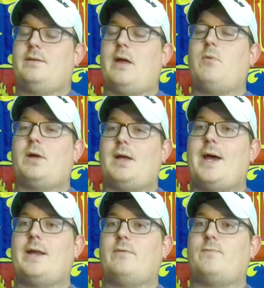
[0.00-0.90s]
They were
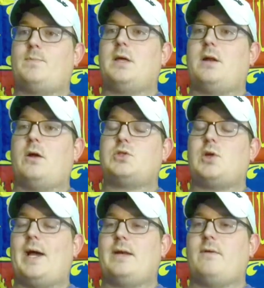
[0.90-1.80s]
kind of, you know,
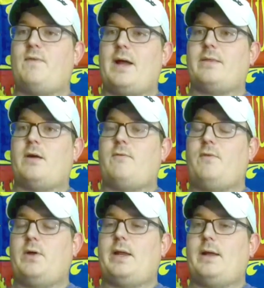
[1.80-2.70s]
trying to find their
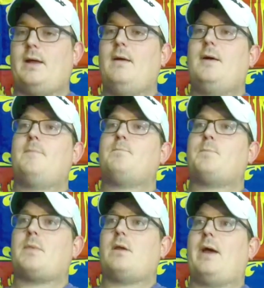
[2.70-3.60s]
footing.
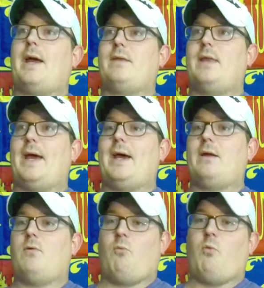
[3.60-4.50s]
And
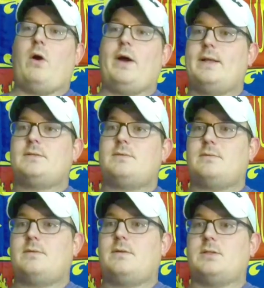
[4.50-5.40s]
that once
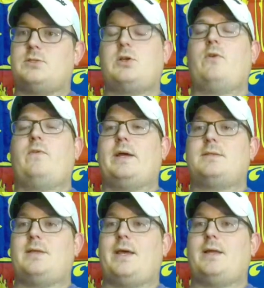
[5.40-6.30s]
the
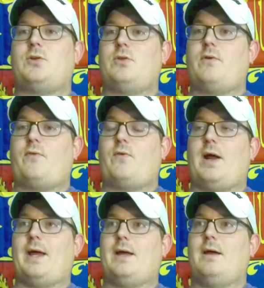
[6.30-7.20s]
Soviets entered the
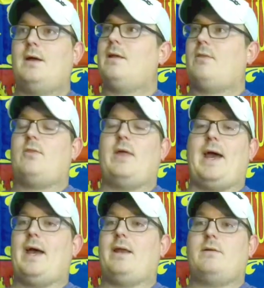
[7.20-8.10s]
fray,
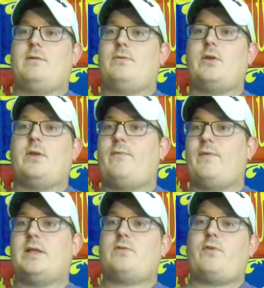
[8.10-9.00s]
that the
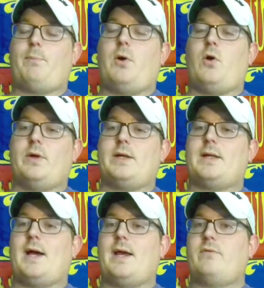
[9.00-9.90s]
defense for Poland
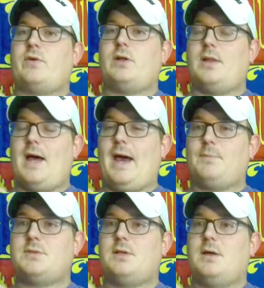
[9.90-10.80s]
kind of
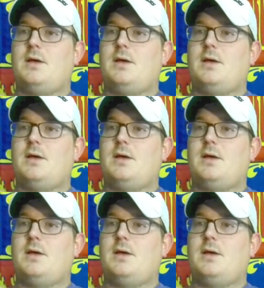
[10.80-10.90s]
collapsed.